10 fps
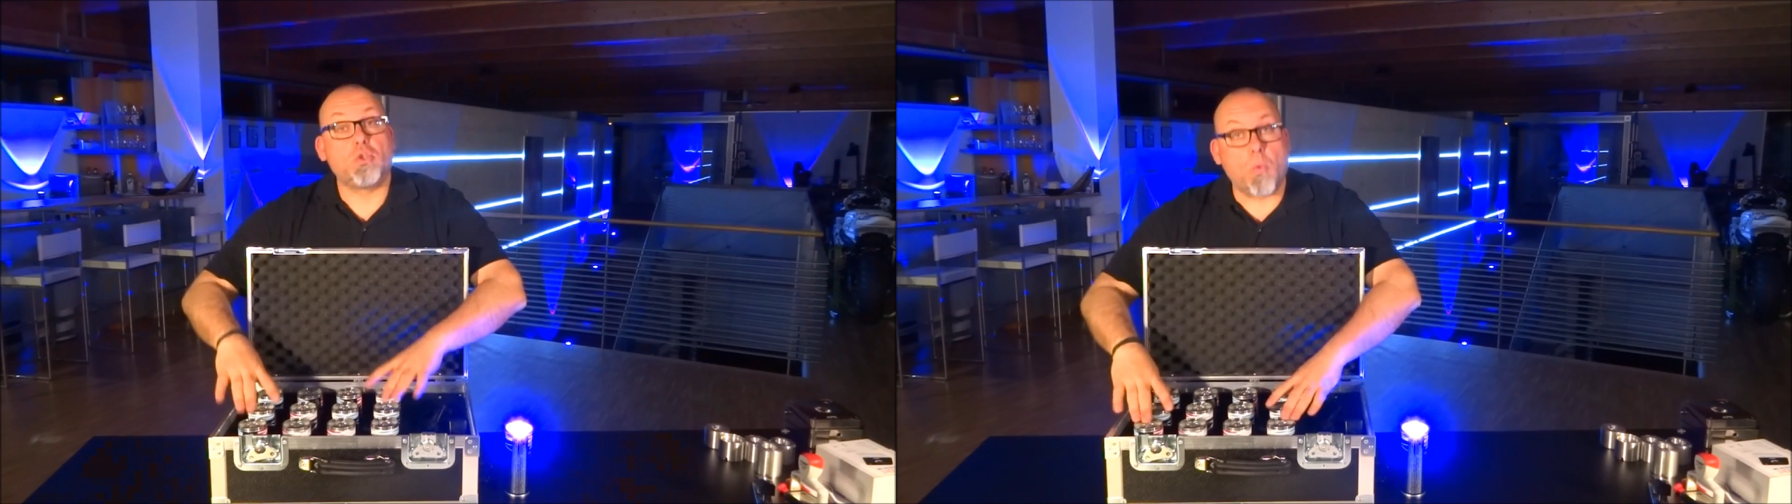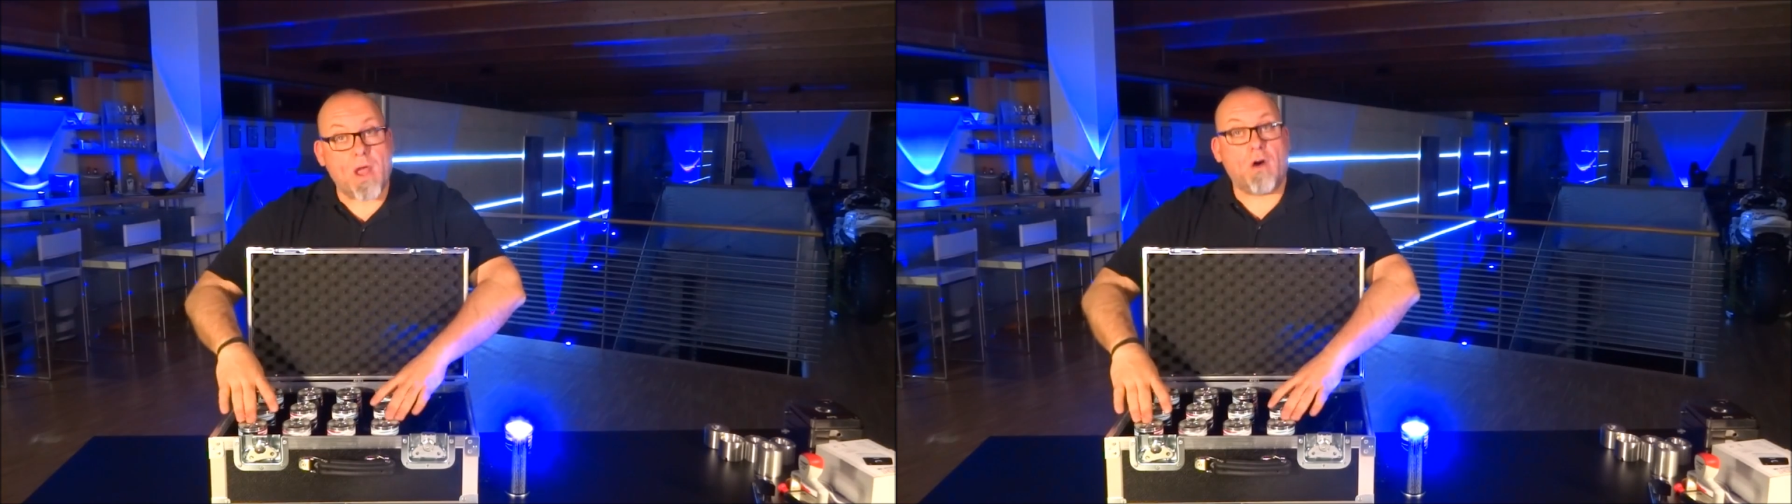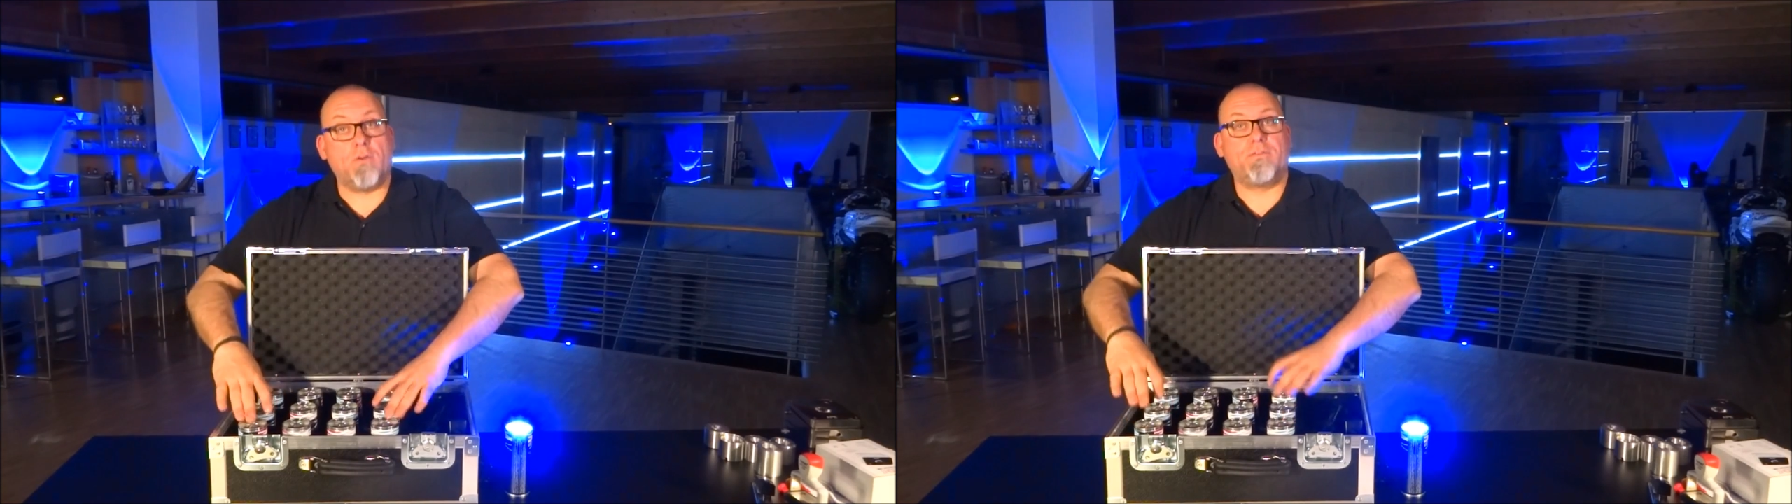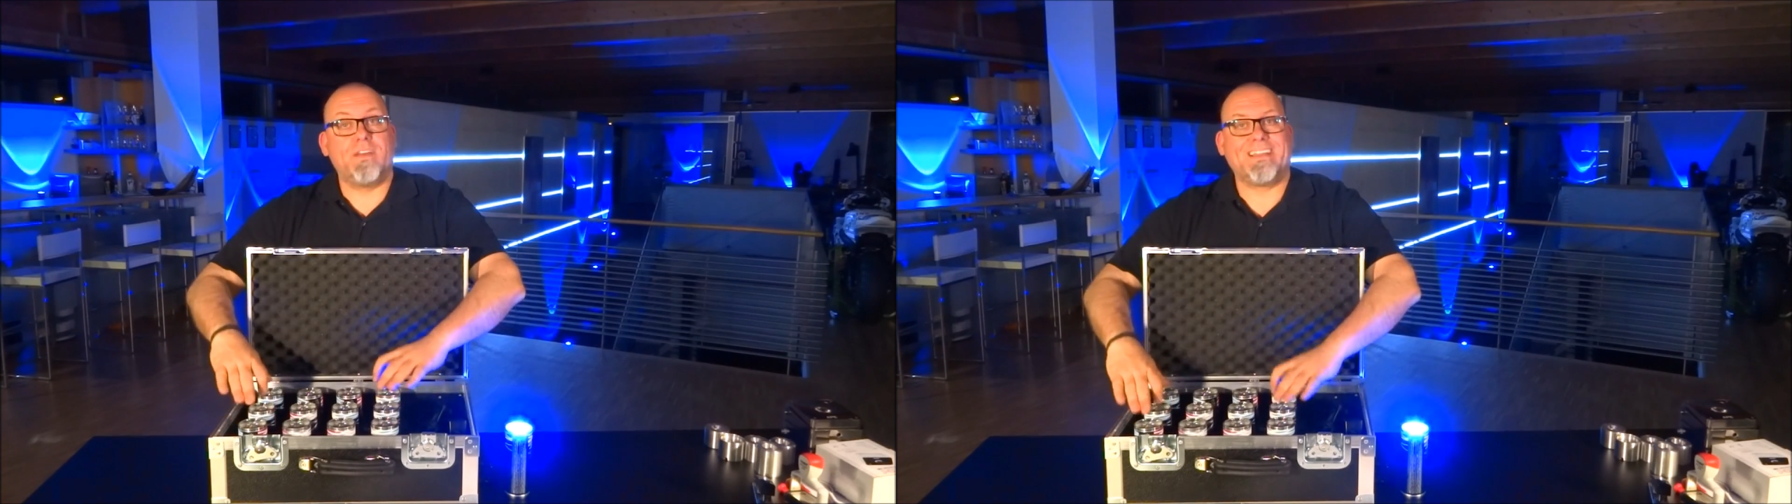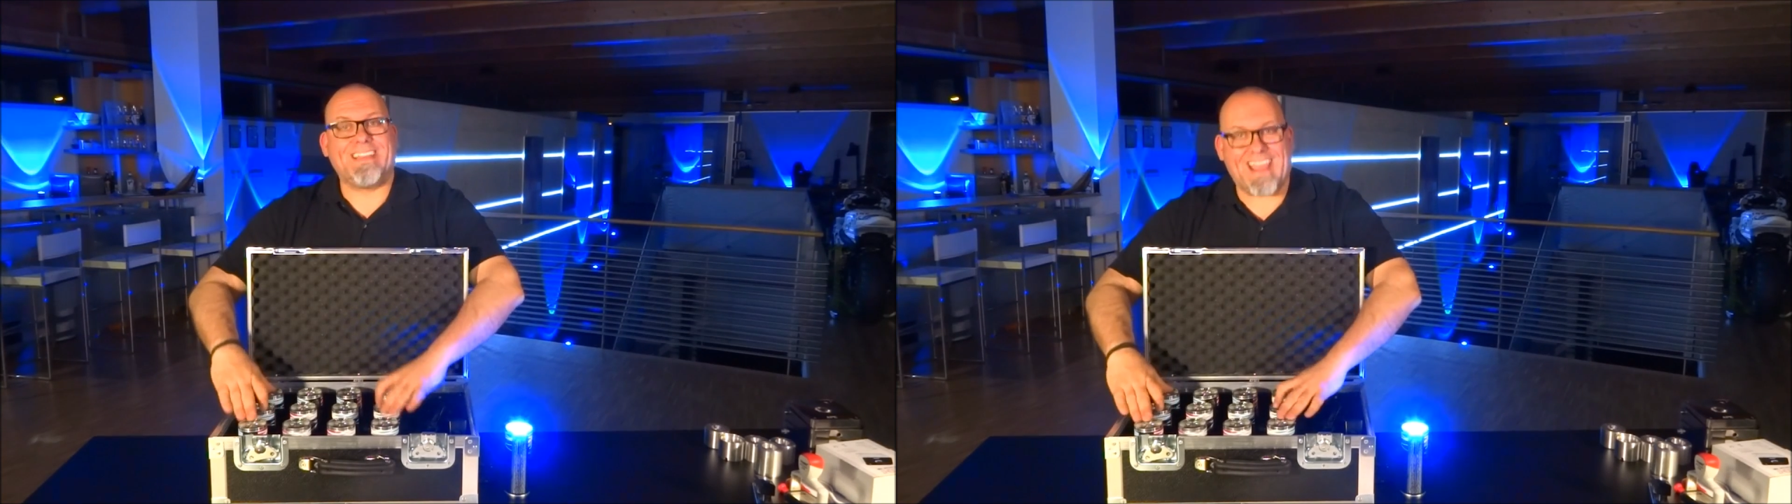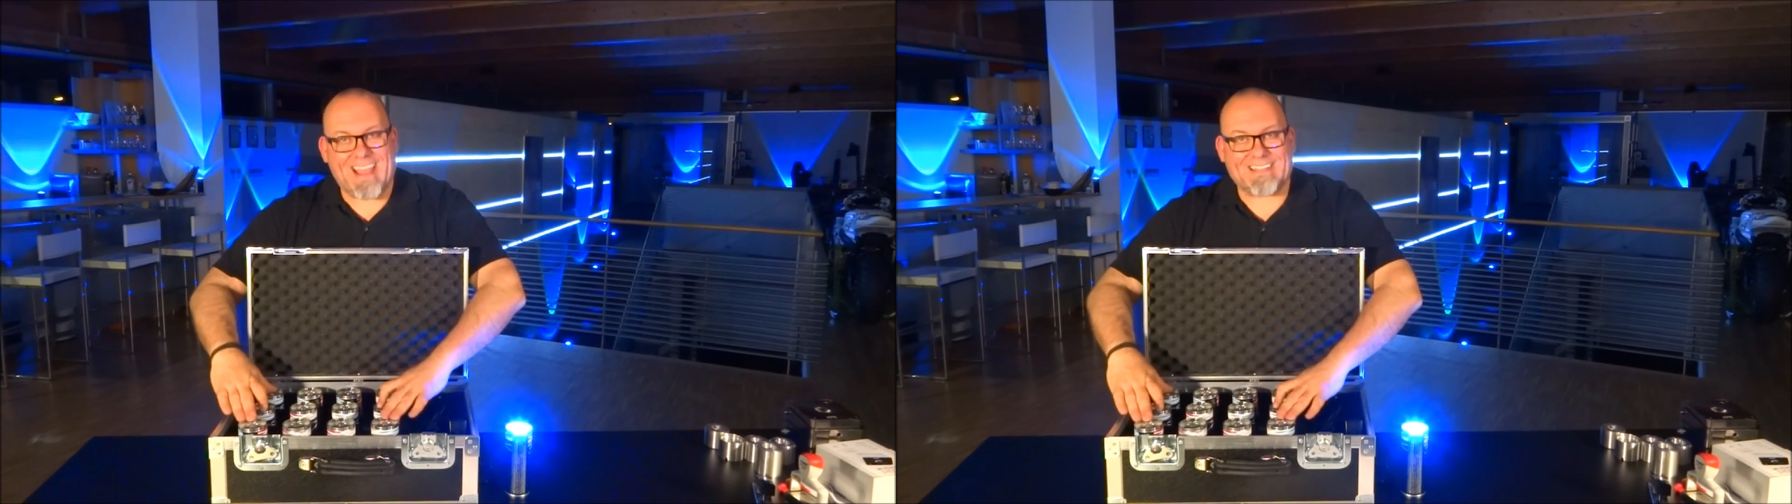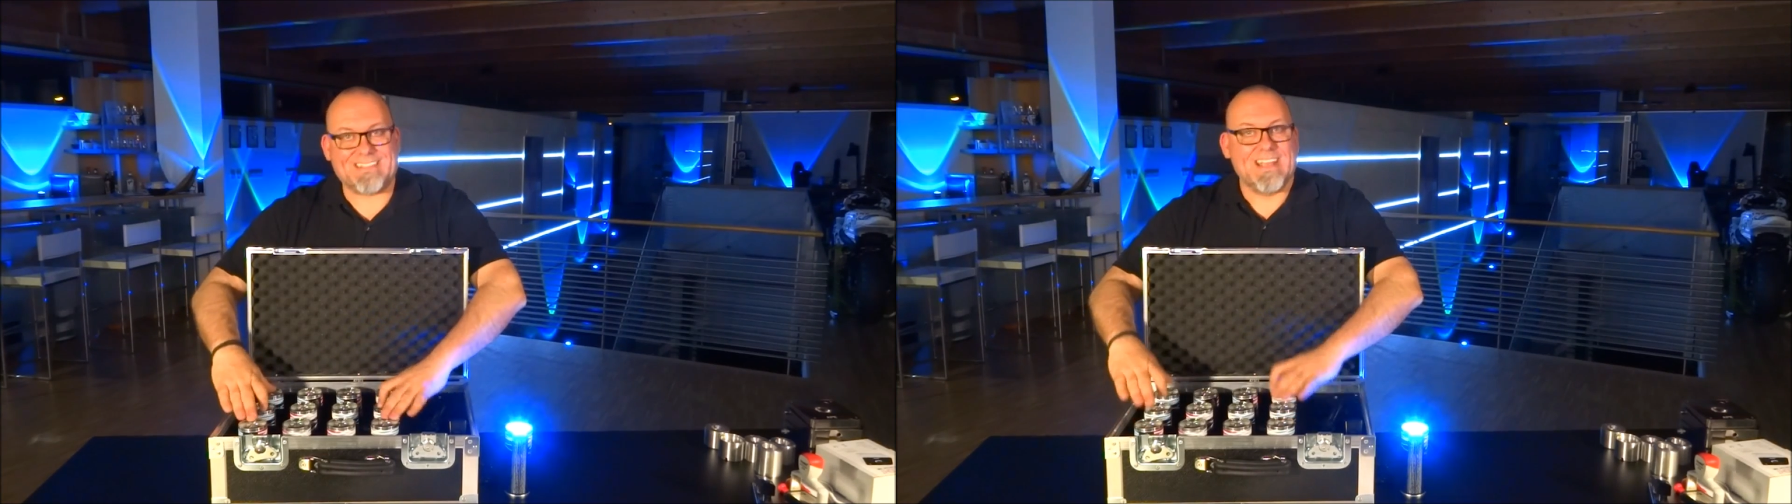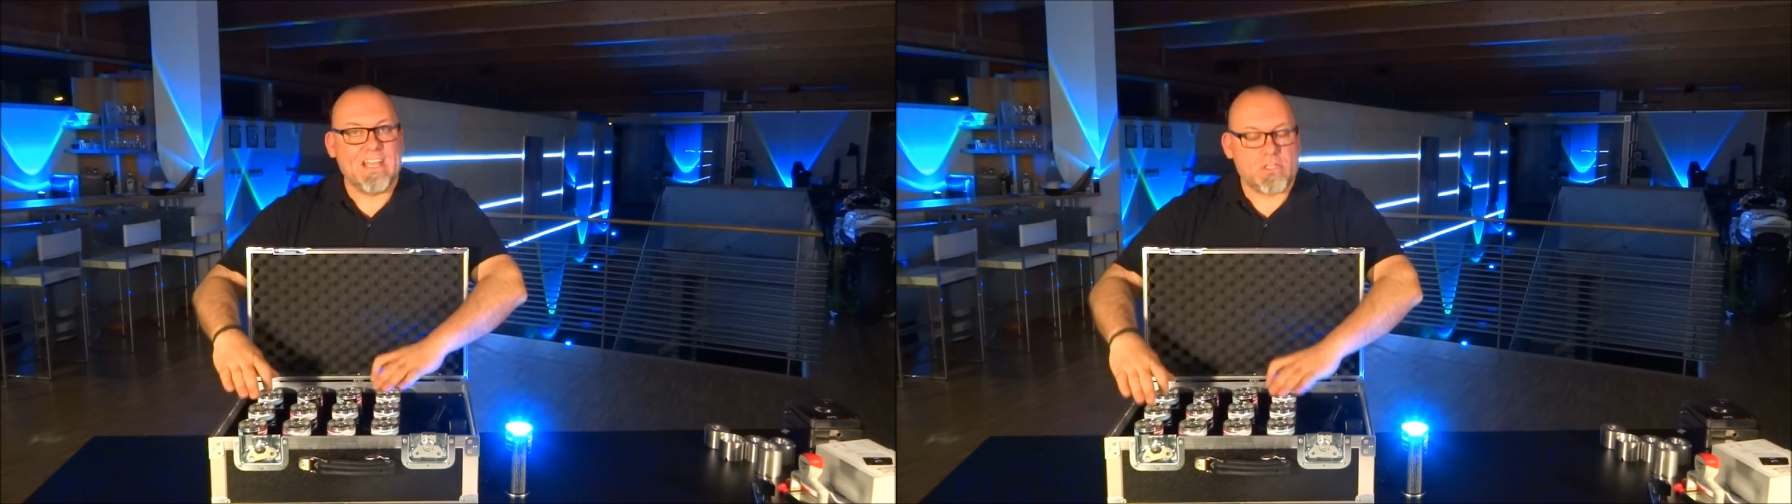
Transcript: 12 cans.